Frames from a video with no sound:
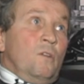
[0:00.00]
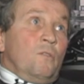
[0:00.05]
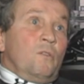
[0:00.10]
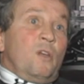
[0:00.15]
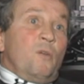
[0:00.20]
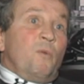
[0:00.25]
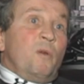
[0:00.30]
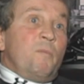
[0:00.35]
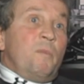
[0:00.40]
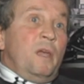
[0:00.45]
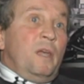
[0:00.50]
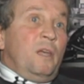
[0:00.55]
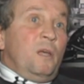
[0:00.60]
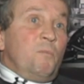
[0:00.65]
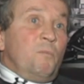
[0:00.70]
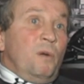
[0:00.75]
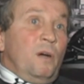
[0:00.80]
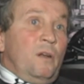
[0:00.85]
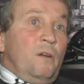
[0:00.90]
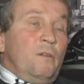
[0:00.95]
can we make
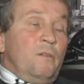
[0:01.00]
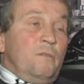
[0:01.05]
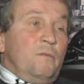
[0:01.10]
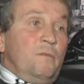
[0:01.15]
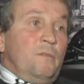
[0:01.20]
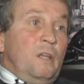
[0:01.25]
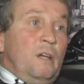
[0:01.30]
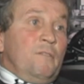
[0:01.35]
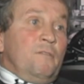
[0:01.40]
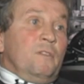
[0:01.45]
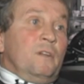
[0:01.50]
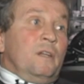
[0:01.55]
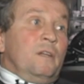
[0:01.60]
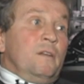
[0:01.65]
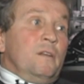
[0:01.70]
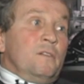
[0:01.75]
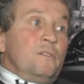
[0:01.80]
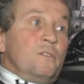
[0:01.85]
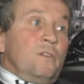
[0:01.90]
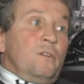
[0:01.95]
it better?
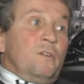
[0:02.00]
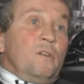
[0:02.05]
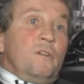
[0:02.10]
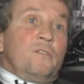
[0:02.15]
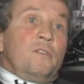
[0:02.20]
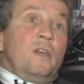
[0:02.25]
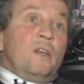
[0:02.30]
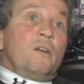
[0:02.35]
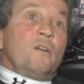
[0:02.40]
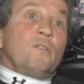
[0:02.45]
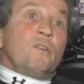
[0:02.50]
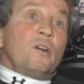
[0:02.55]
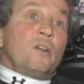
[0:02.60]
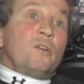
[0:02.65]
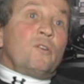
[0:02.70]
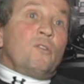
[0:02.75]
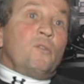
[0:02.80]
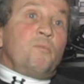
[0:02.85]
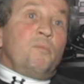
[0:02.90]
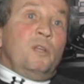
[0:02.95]
Definitely. Is it going to take a lot
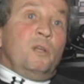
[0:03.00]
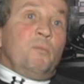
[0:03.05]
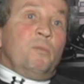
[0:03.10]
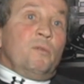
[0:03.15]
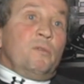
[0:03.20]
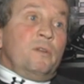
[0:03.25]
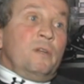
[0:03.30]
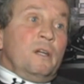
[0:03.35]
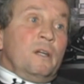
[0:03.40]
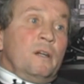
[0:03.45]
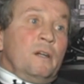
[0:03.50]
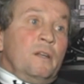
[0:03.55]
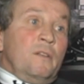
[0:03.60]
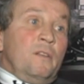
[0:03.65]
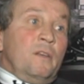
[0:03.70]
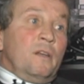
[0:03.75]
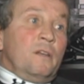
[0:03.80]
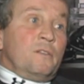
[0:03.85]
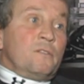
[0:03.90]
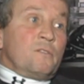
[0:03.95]
of good people? Yeah, I
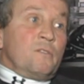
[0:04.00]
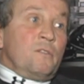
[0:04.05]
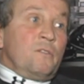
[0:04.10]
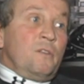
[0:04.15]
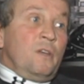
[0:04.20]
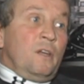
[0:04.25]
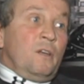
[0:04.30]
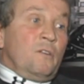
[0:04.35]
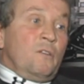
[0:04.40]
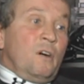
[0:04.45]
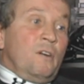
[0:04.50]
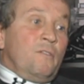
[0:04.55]
think it's going to take an